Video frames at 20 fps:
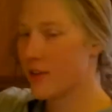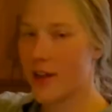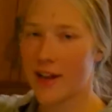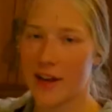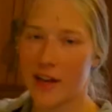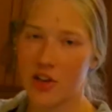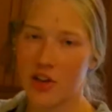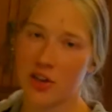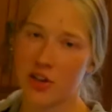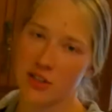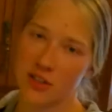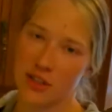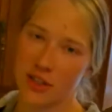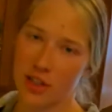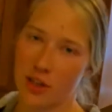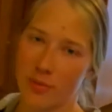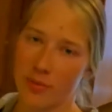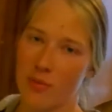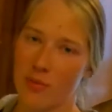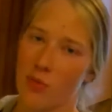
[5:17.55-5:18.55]
let it cook a
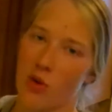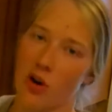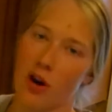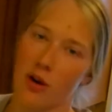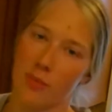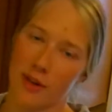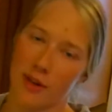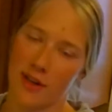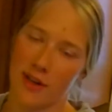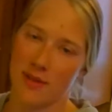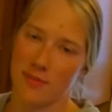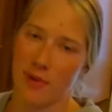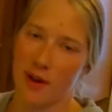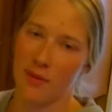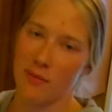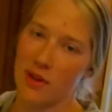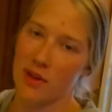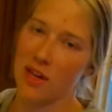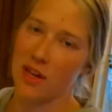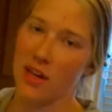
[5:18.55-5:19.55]
little bit more because my
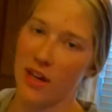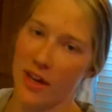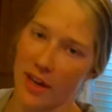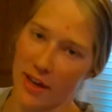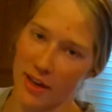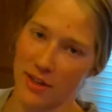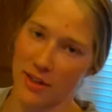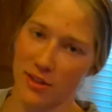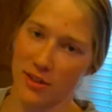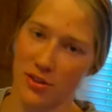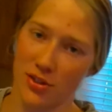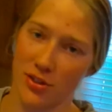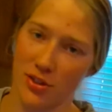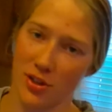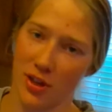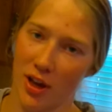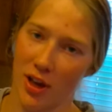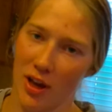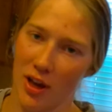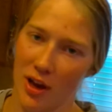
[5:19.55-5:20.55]
meat is
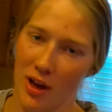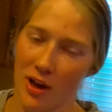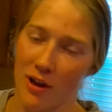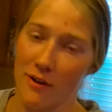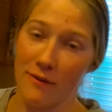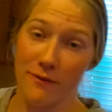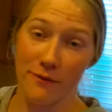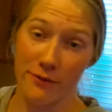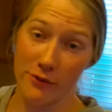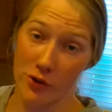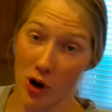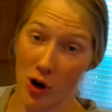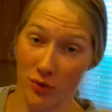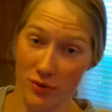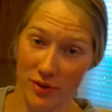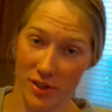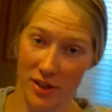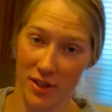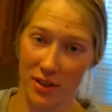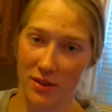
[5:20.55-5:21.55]

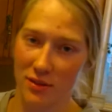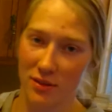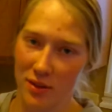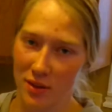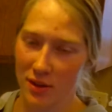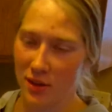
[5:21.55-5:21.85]
frozen.